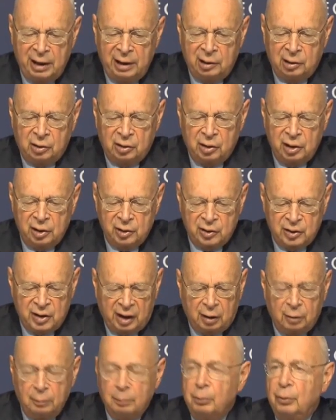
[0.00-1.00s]
It, uh,
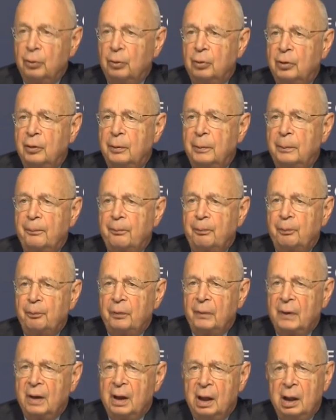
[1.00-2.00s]
absolute
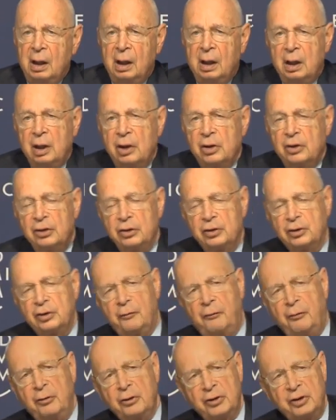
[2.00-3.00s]
uh,
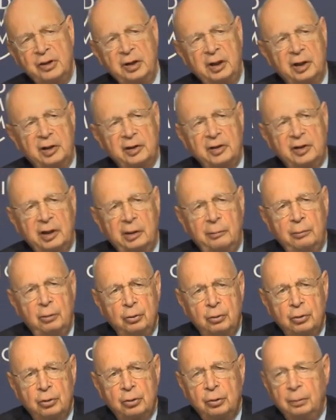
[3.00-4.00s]
power will
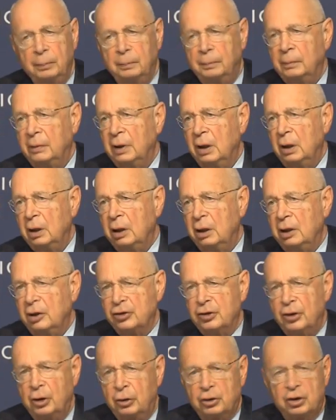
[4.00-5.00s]
corrupt, and
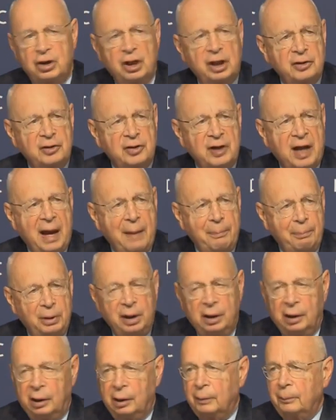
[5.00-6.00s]
absolute
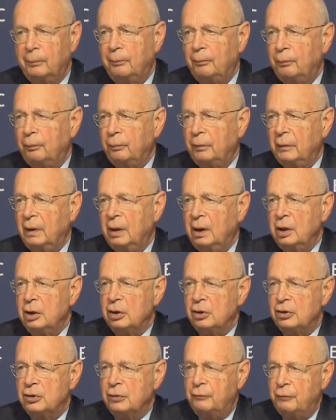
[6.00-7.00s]
hopelessness will also
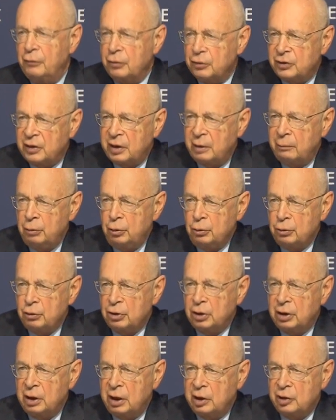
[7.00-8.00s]
corrupt, and have
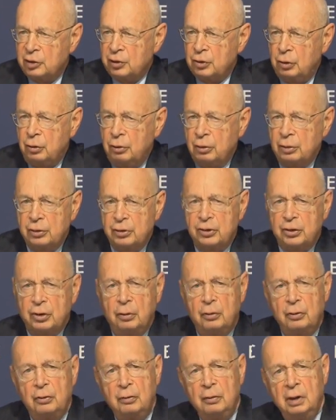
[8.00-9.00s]
people believing
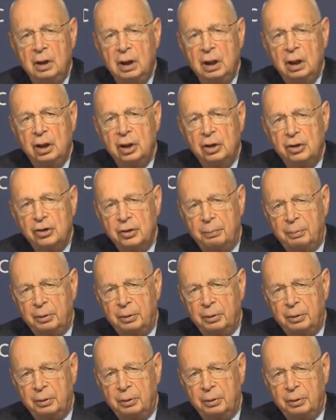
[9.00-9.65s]
that their